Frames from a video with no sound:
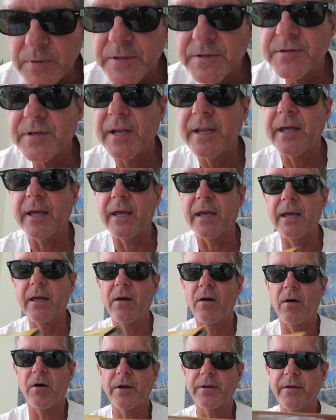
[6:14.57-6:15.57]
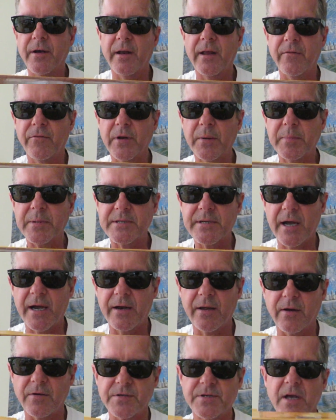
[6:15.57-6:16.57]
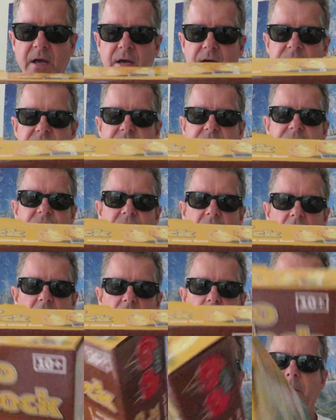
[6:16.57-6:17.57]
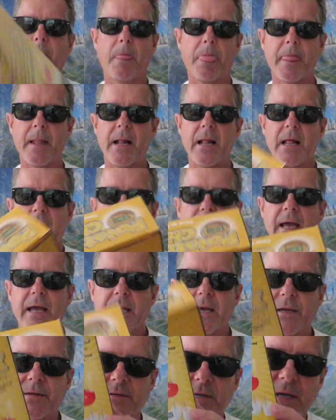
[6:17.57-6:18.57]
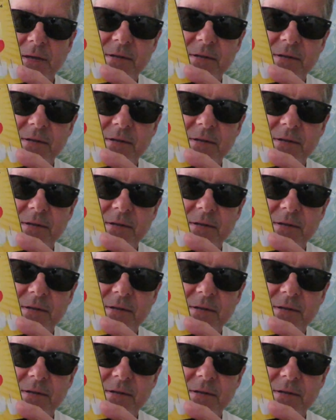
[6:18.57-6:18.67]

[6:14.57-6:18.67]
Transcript: we sit here, I don't have any potatoes. So, it